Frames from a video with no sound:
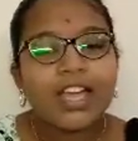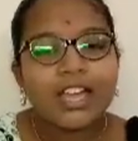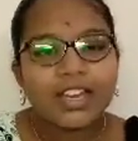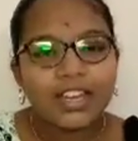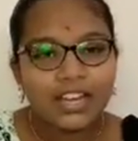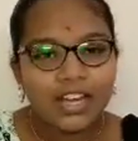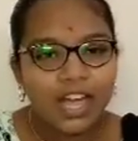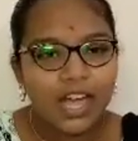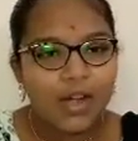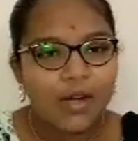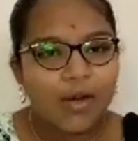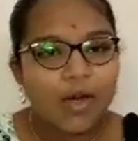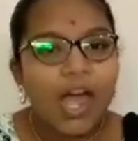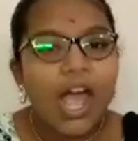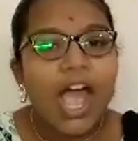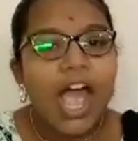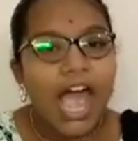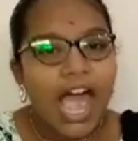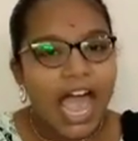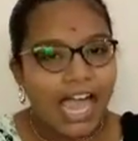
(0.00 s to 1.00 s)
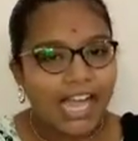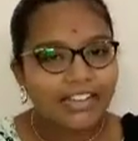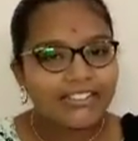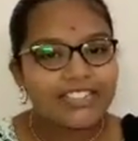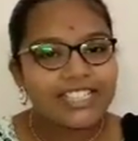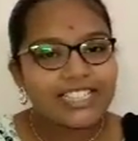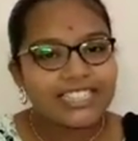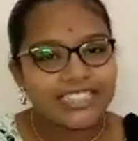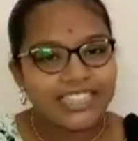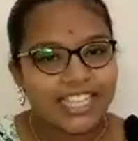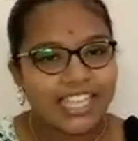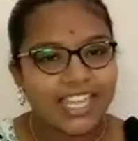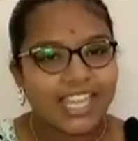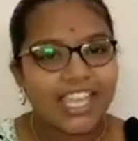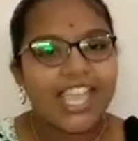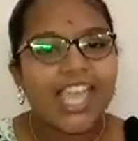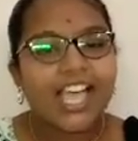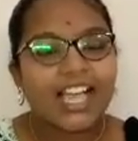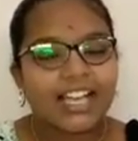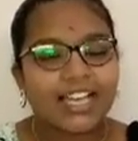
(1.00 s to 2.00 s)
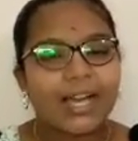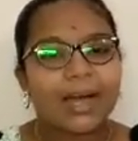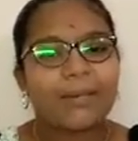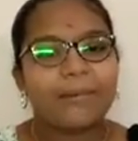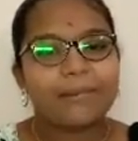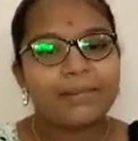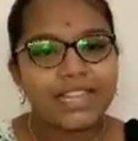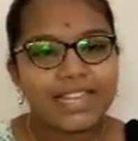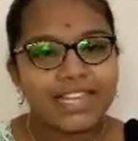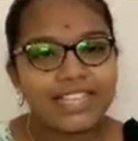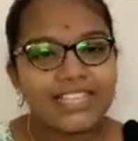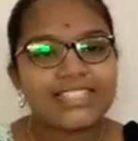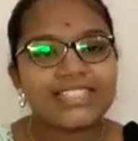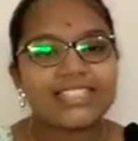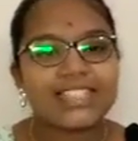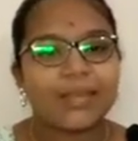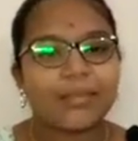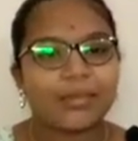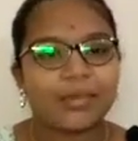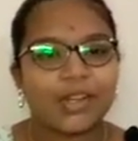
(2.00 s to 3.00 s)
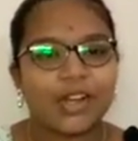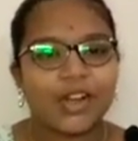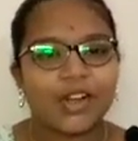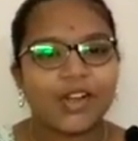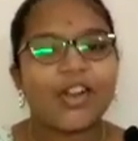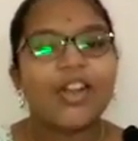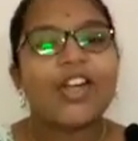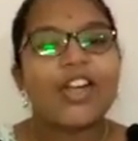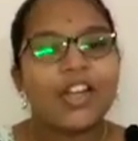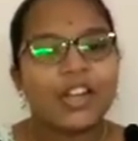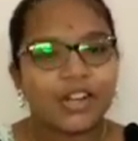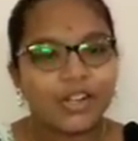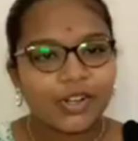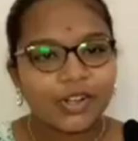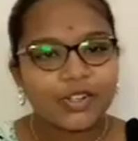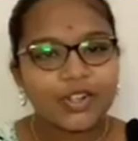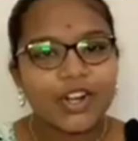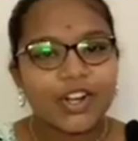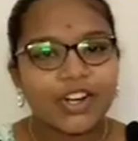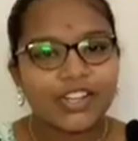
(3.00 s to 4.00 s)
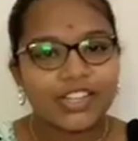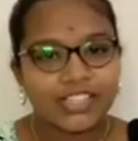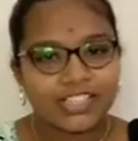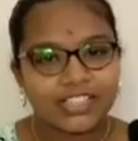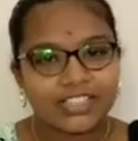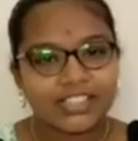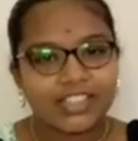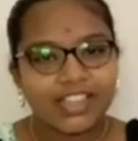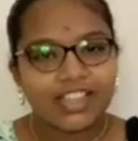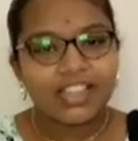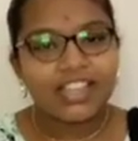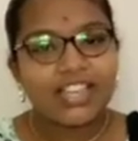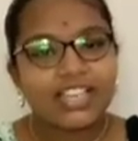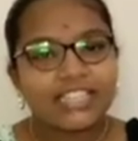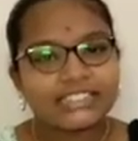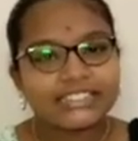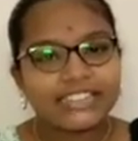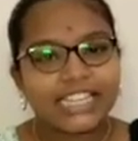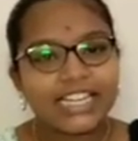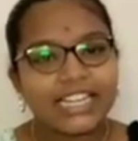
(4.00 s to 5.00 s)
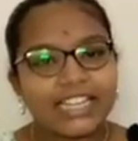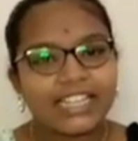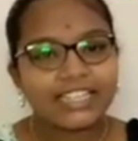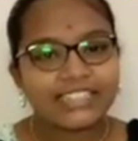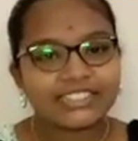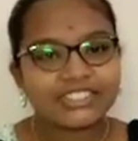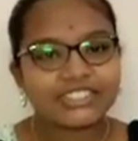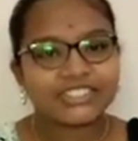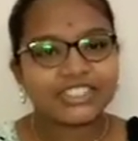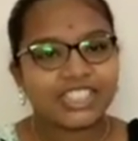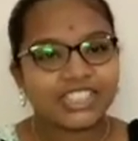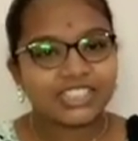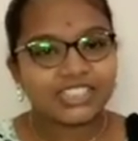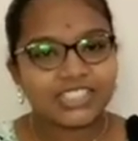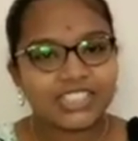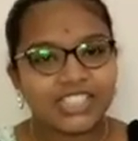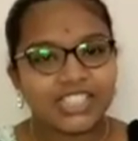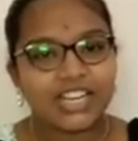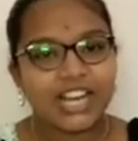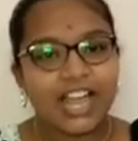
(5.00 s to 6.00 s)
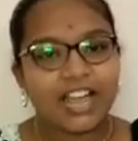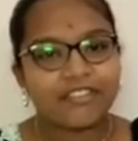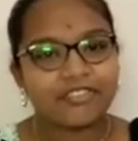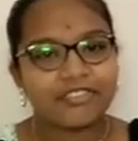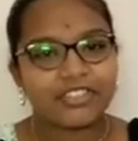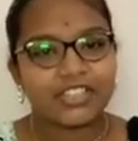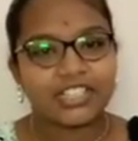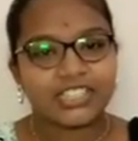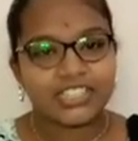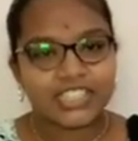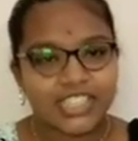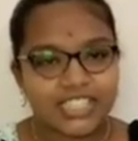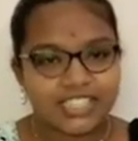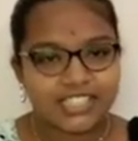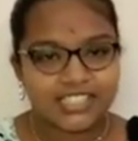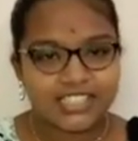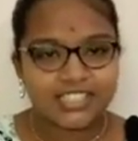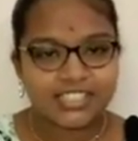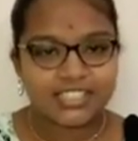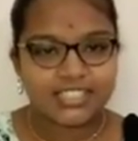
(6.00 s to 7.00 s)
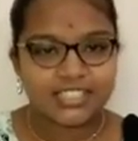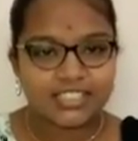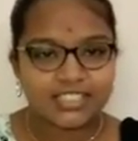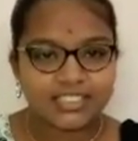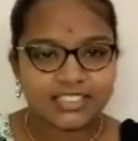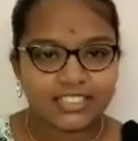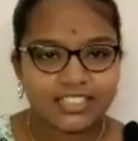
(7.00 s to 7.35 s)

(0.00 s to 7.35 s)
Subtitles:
Now I will say complete seminar regarding cell structure and functions.